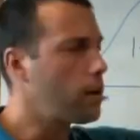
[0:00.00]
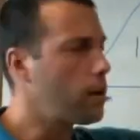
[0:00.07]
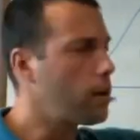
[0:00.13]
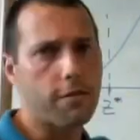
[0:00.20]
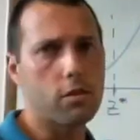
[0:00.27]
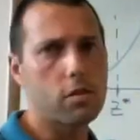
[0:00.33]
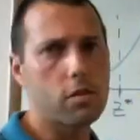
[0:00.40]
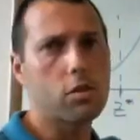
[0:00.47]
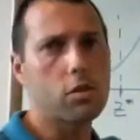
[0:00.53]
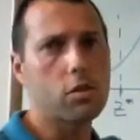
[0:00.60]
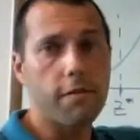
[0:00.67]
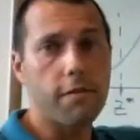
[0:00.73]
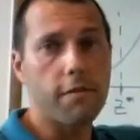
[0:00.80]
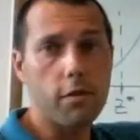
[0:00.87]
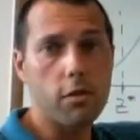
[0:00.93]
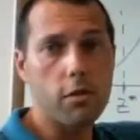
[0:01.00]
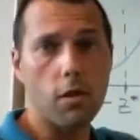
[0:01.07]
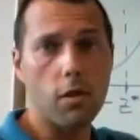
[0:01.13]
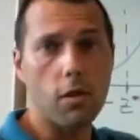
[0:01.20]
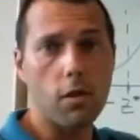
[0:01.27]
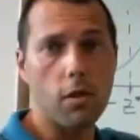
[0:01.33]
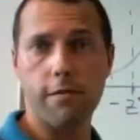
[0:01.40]
first
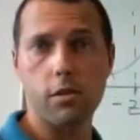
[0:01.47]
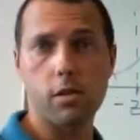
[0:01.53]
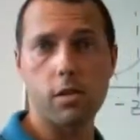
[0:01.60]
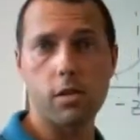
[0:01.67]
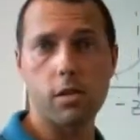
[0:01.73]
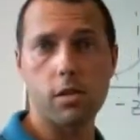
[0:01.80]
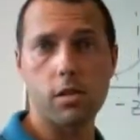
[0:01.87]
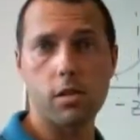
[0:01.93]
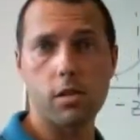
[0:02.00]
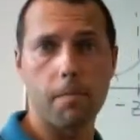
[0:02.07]
column.